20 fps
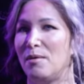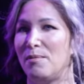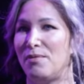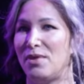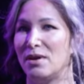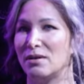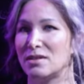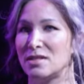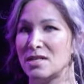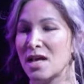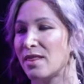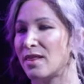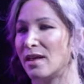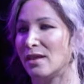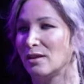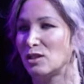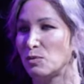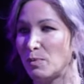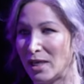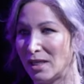There's nothing
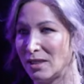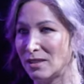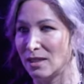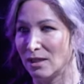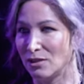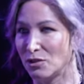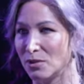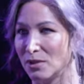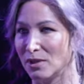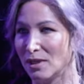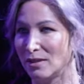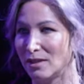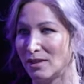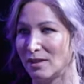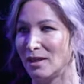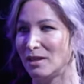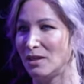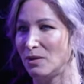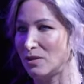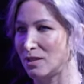that's been in central London,
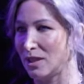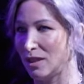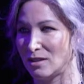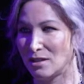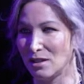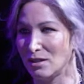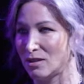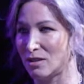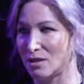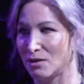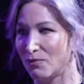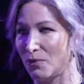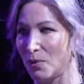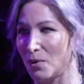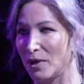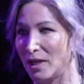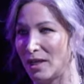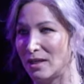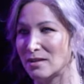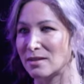like you said, since the
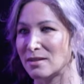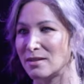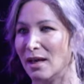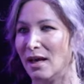40s.